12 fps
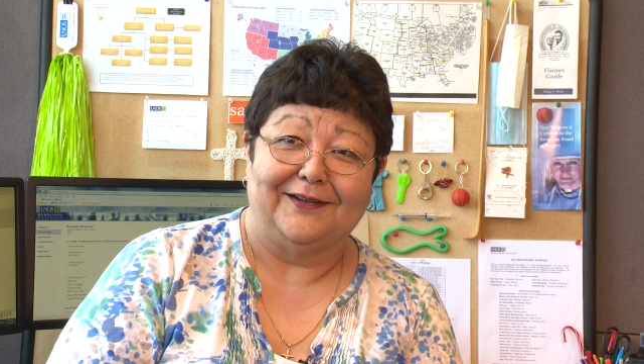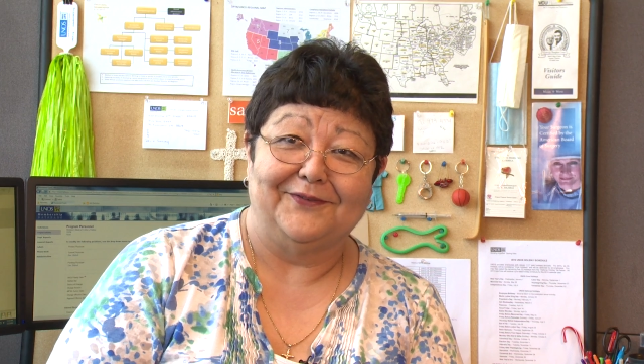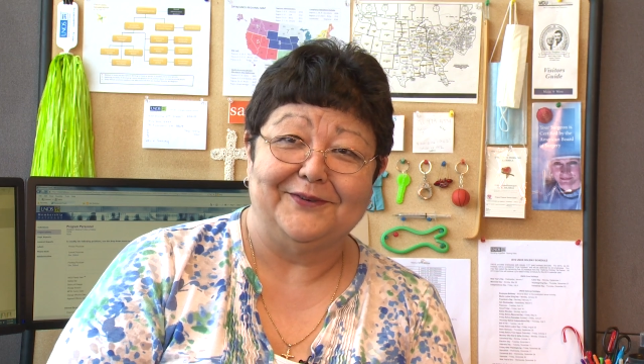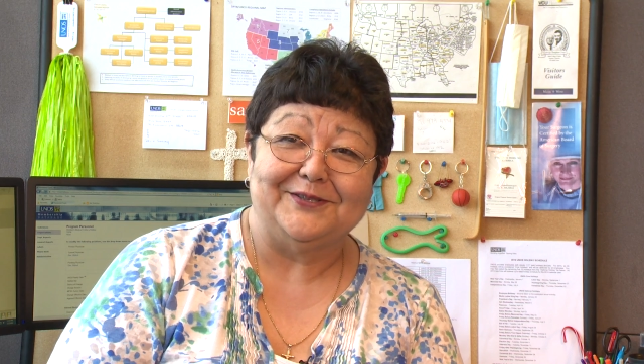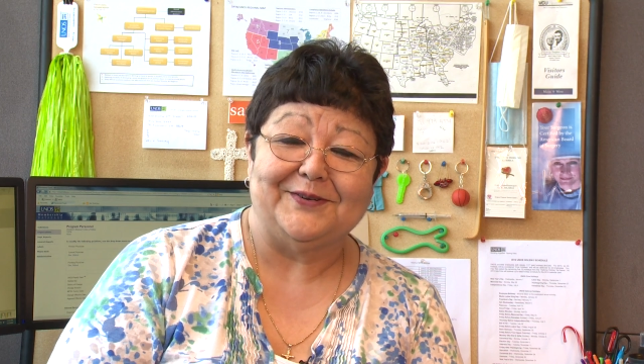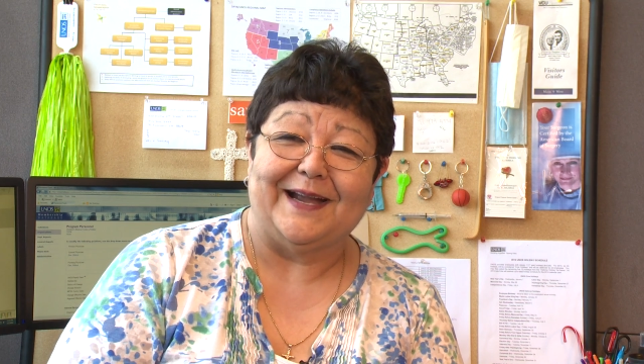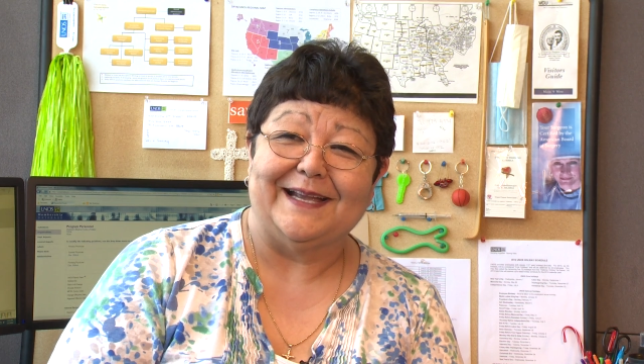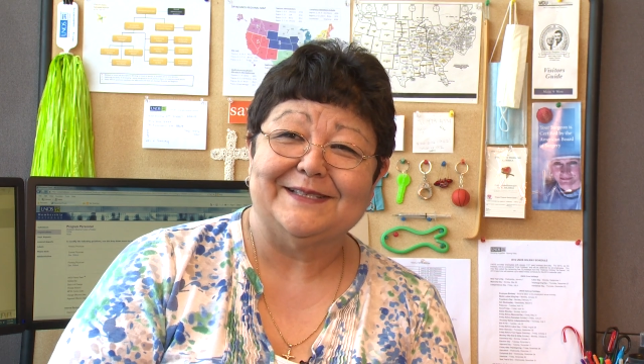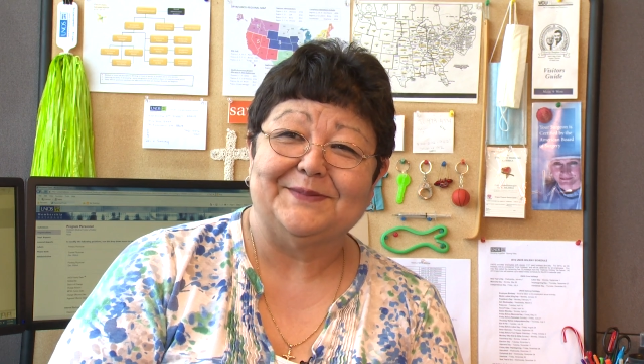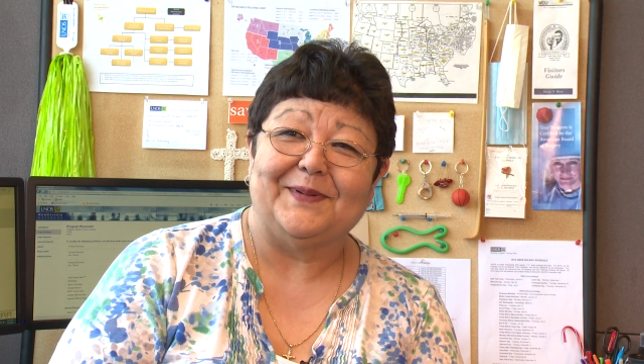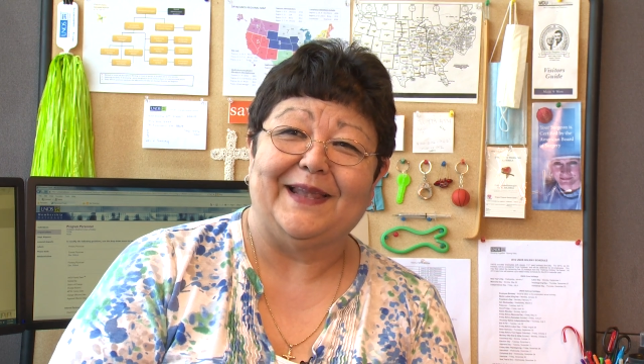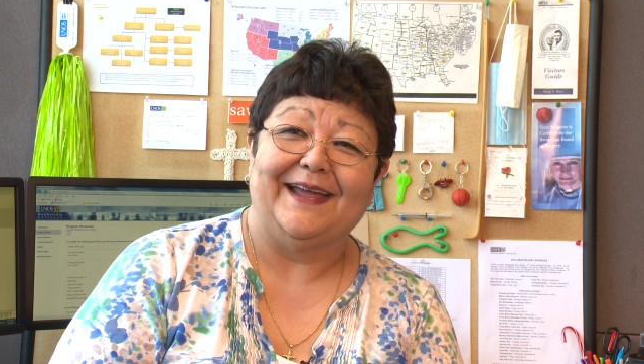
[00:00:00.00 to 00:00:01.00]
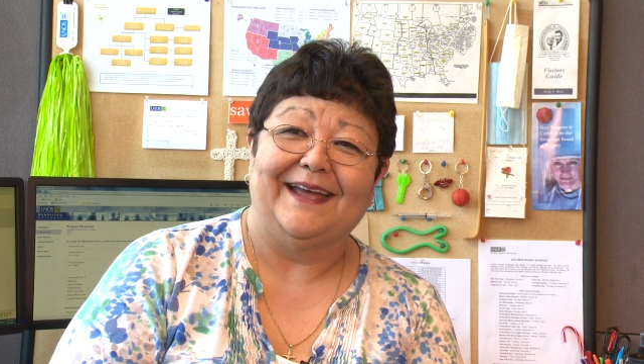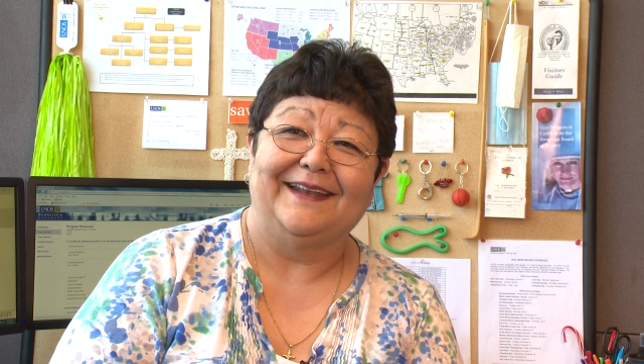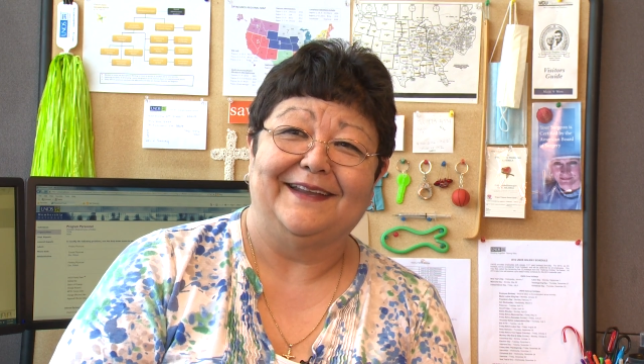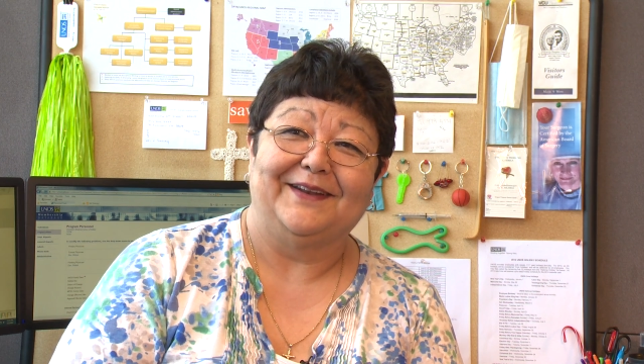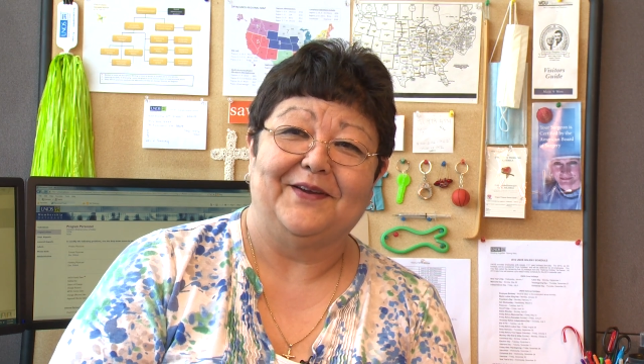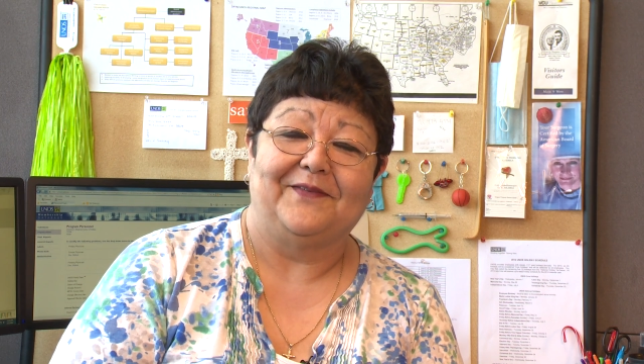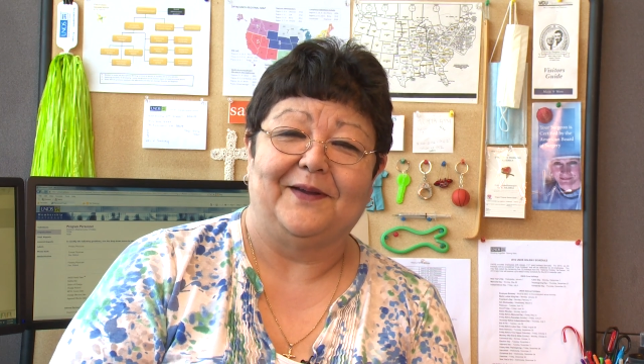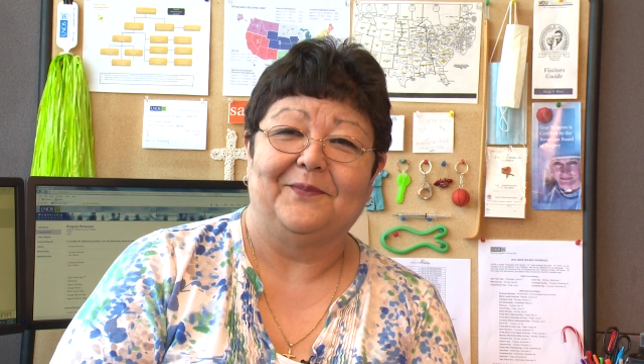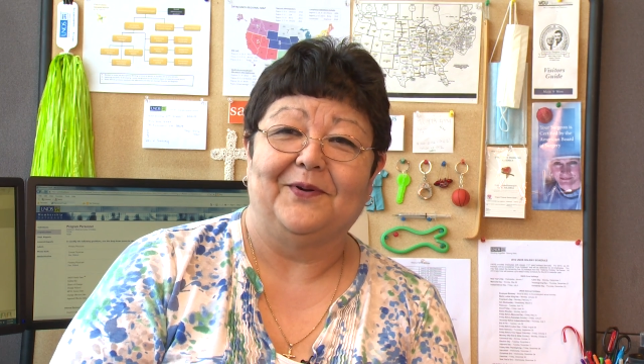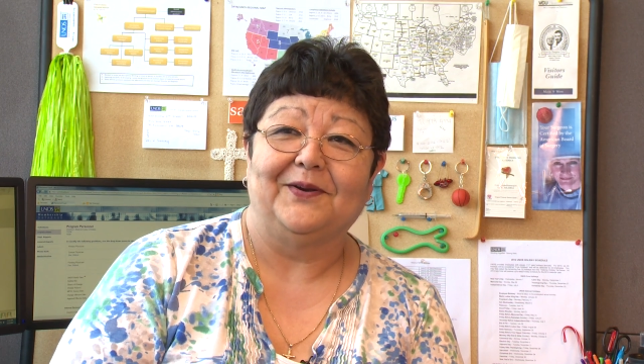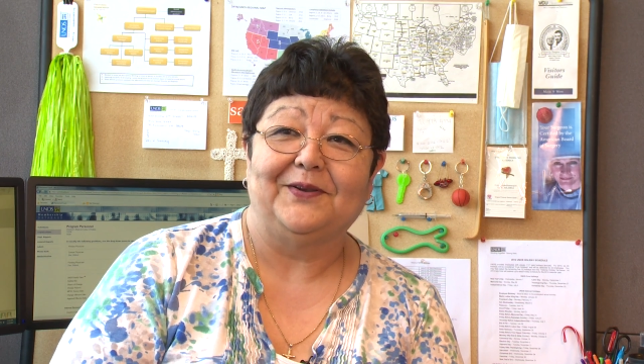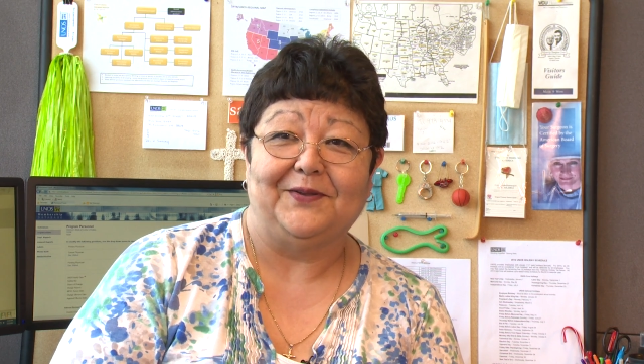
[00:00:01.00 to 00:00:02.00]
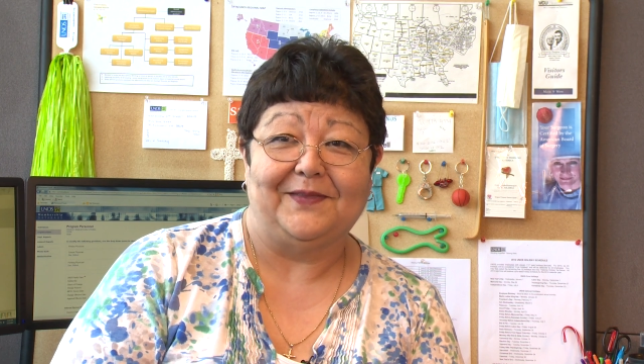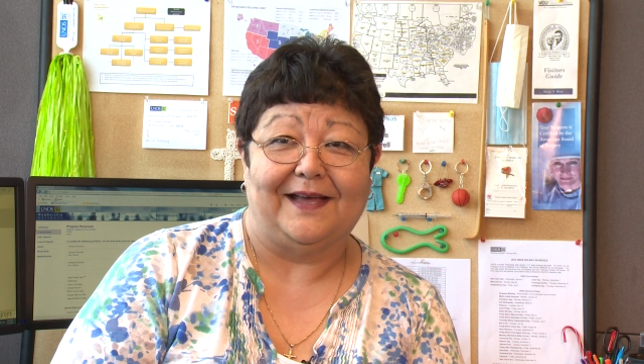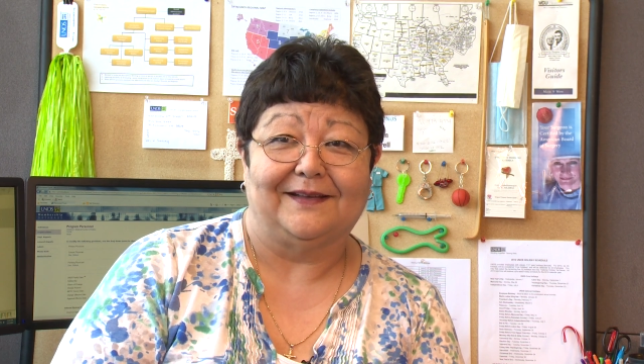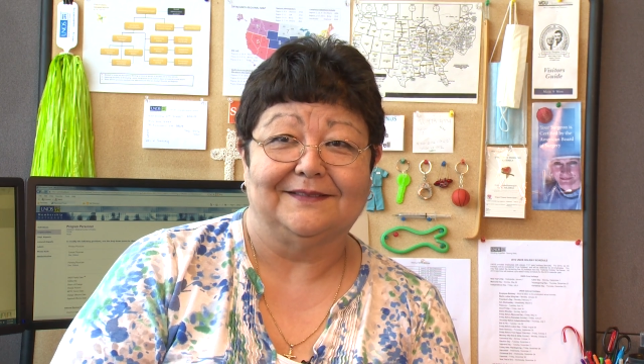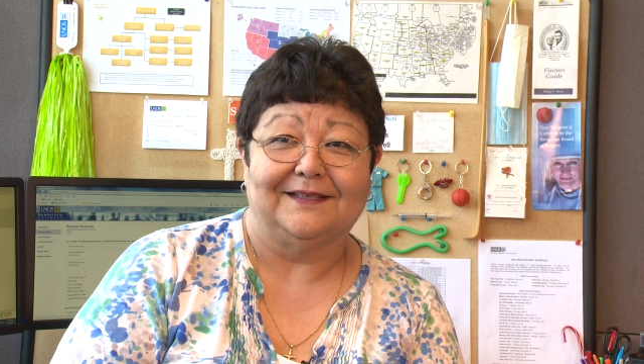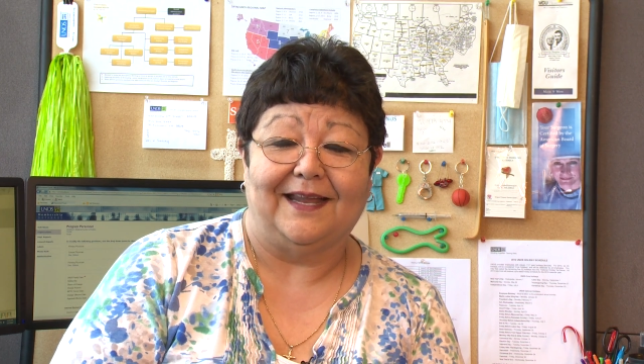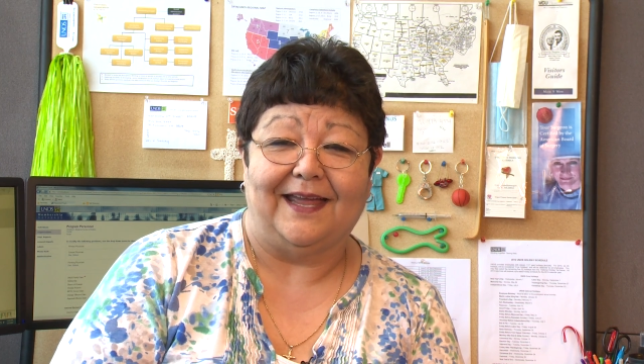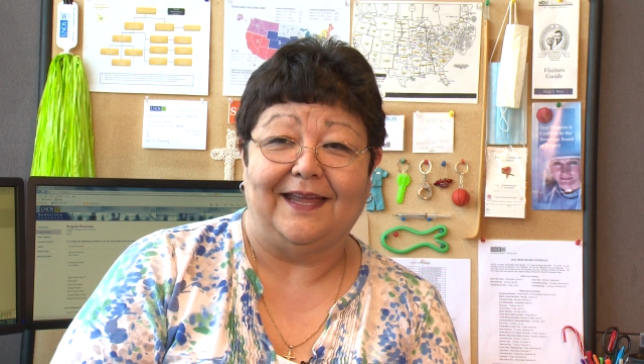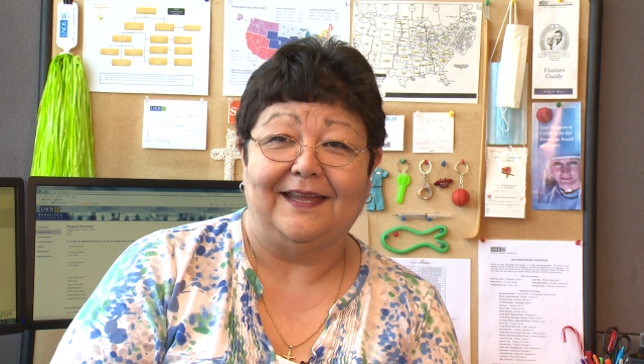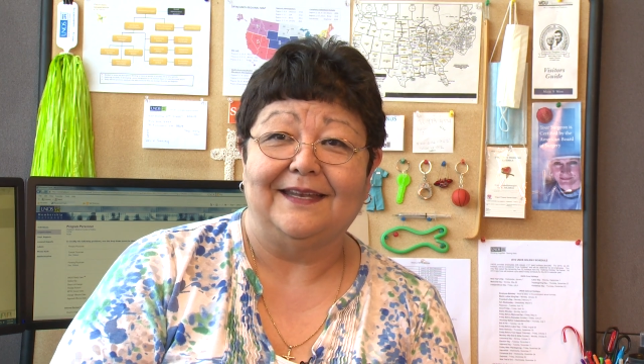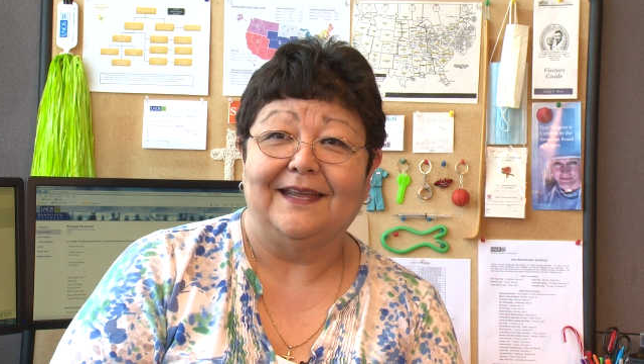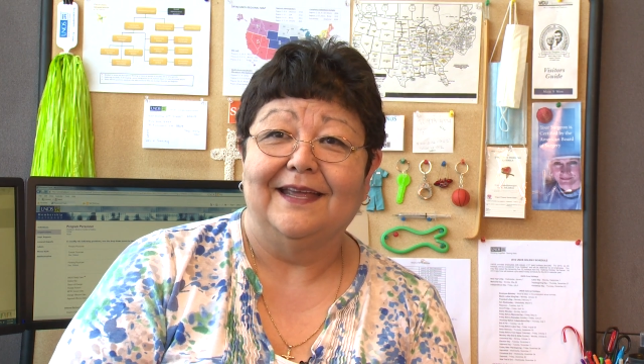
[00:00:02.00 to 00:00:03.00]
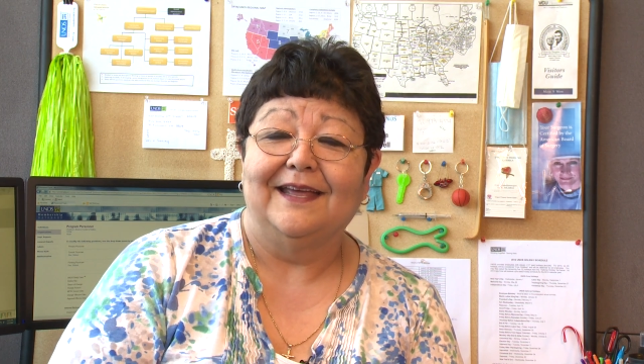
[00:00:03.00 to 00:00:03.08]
liver transplant in November 2008.